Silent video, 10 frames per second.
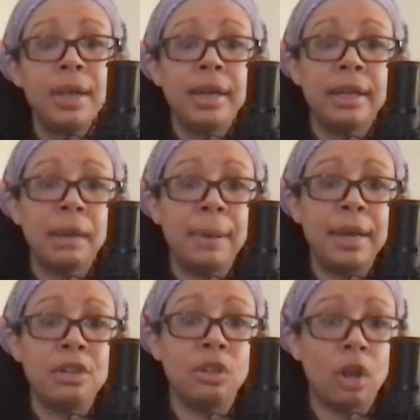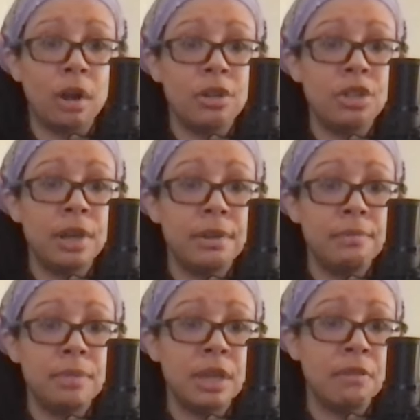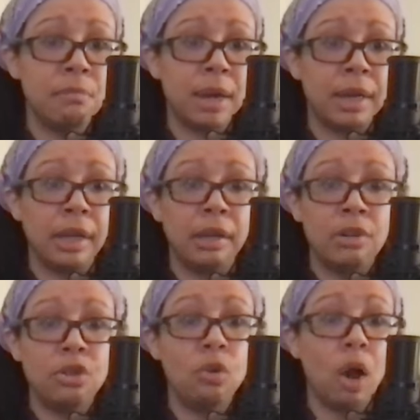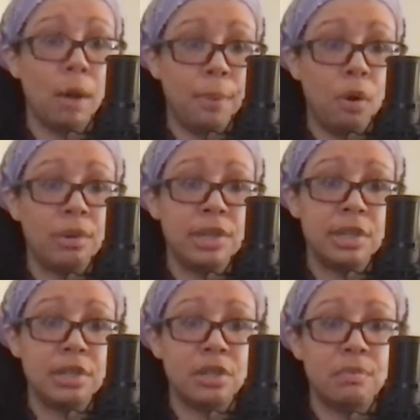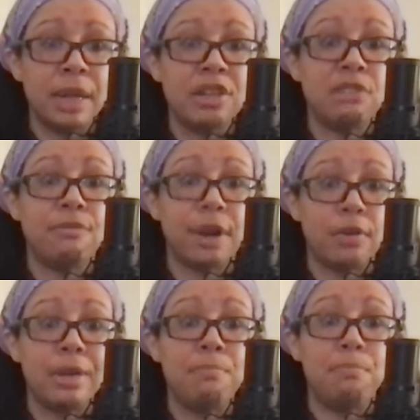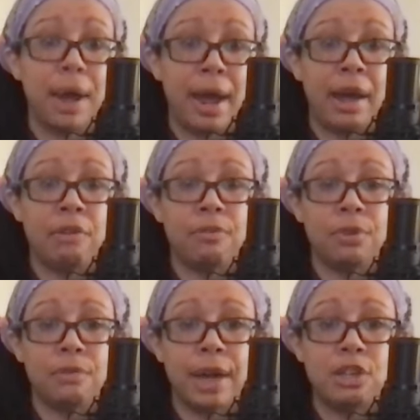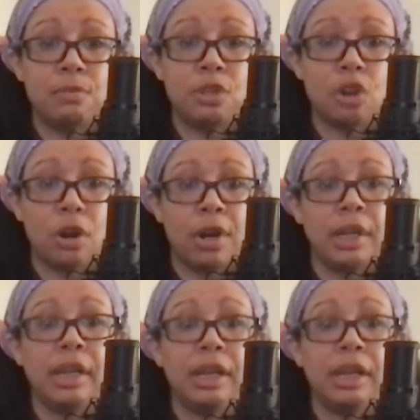get paid large sums of money to uphold a system that is very bad for the vast majority,